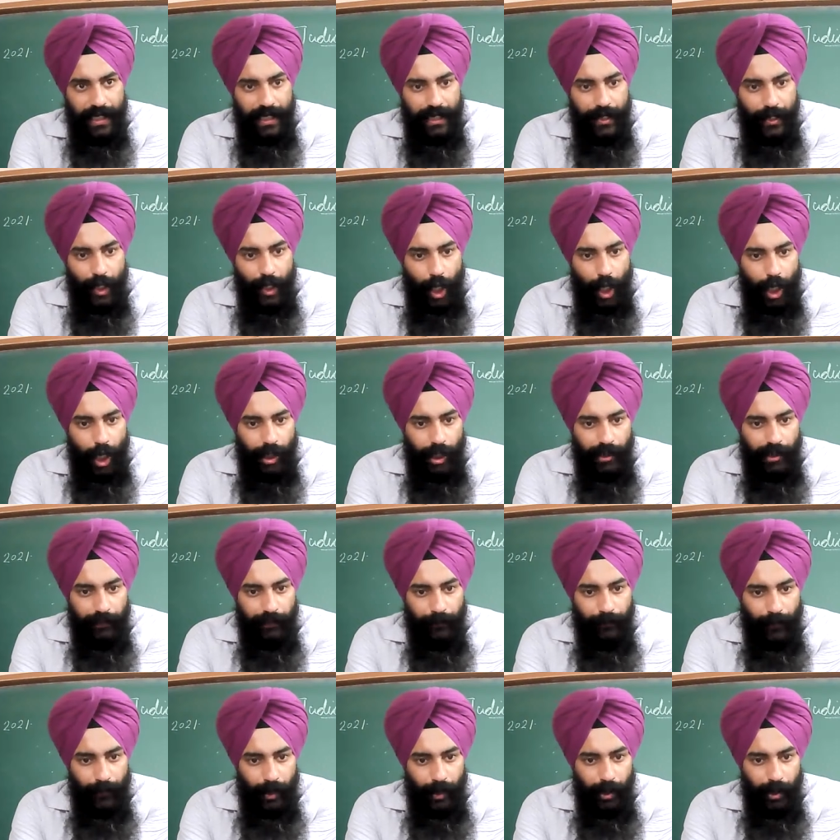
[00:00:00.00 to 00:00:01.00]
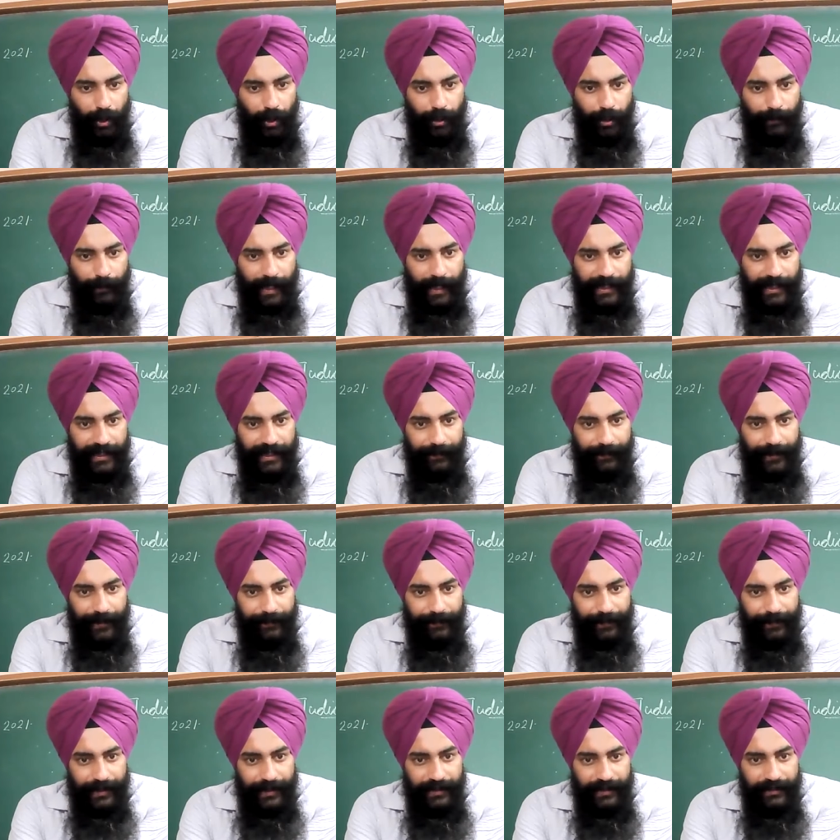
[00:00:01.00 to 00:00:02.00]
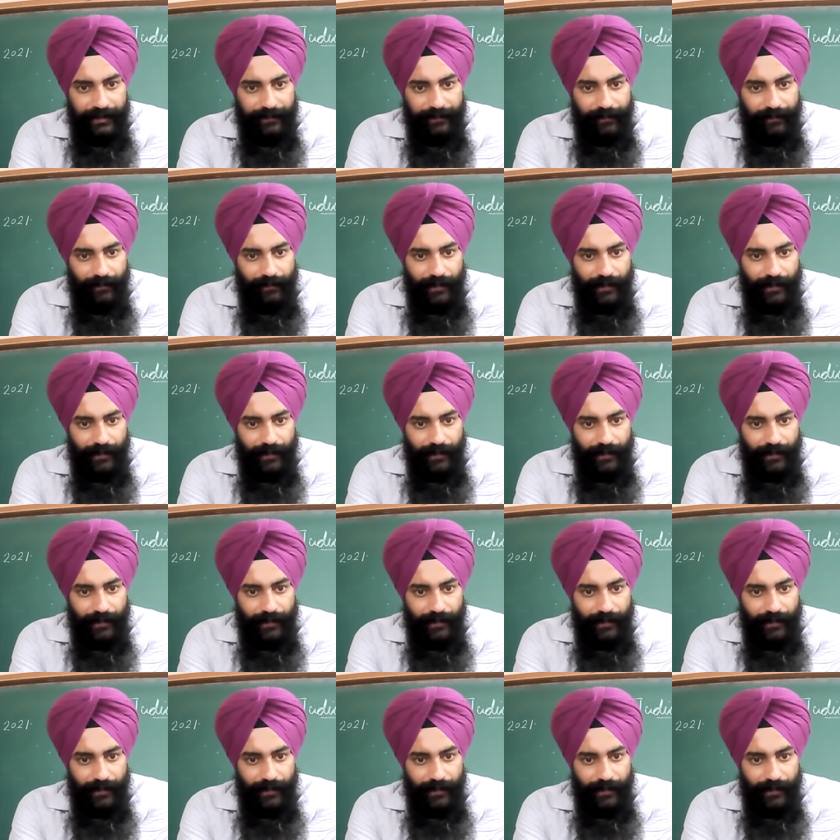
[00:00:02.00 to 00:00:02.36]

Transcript: not followed by the people,